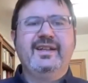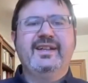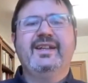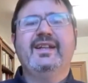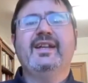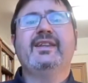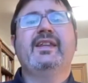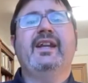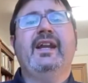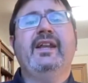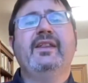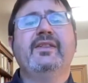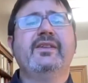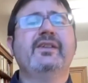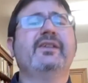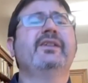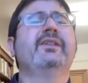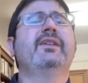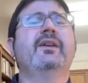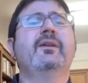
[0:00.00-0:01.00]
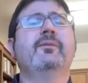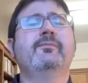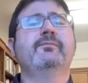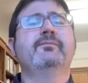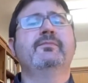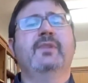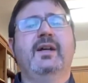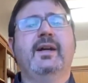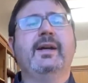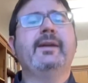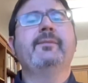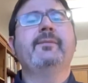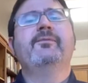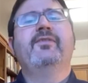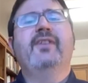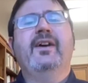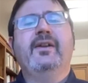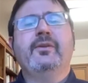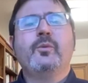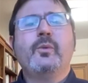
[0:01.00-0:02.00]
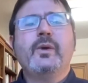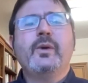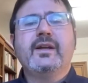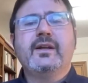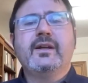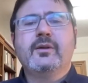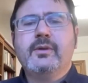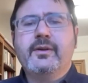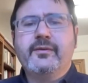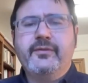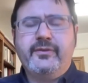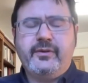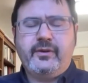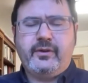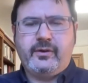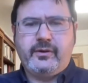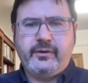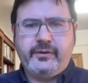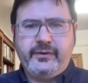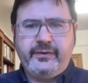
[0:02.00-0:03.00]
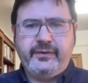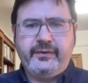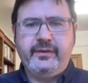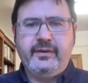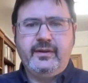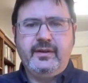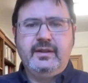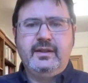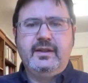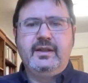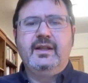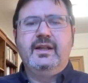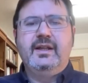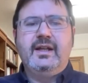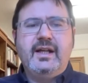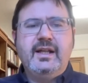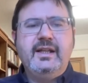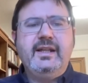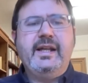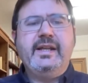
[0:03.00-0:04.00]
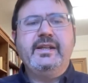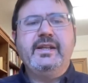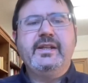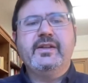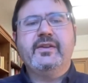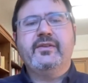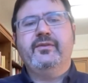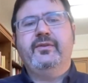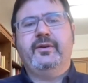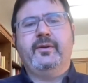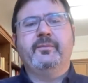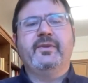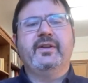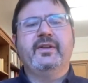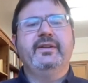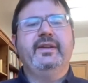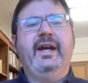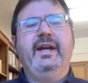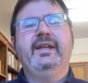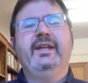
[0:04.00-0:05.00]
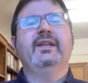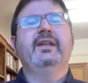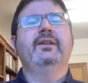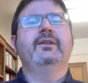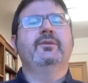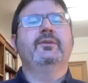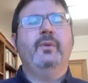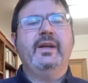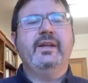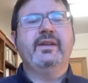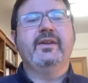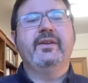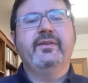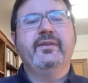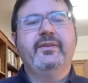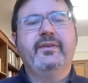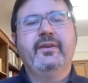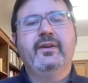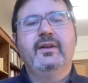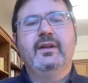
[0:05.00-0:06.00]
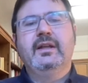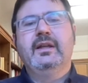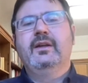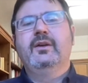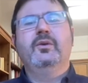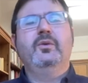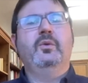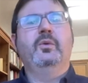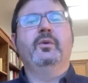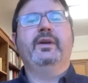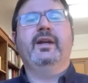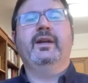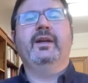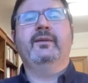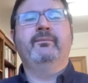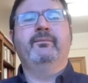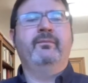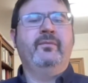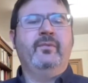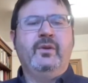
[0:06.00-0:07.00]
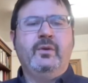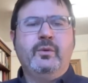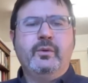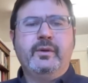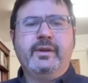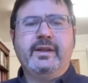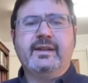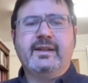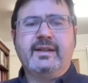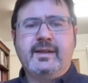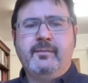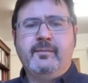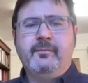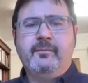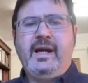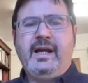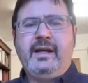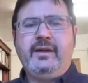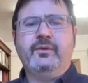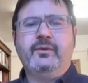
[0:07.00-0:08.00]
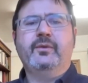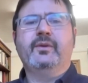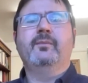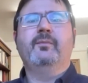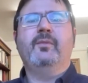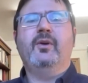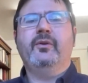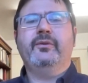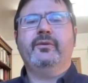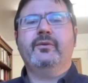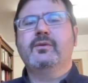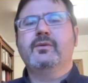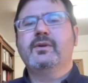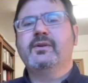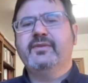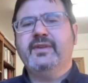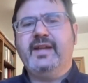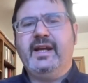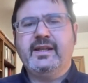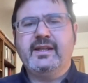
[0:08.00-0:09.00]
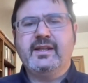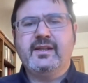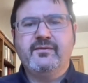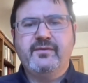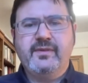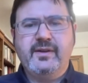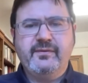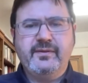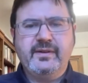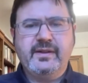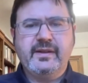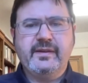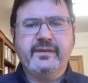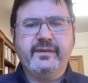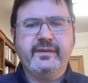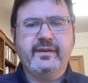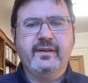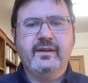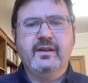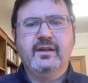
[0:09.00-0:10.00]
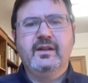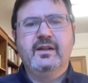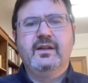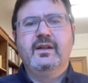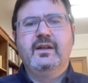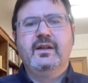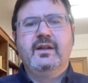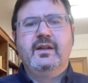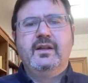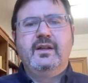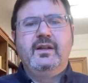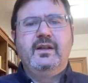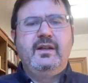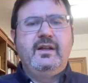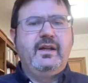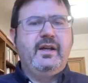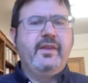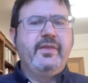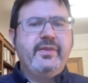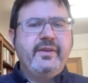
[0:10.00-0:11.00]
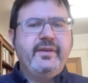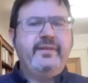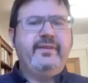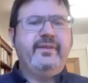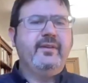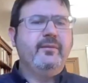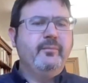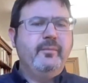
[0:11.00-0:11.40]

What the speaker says: had rendered him a Rip Van Winkle of sorts, a Leninist from the 1920s who had come back to the Moscow of 1950s, and was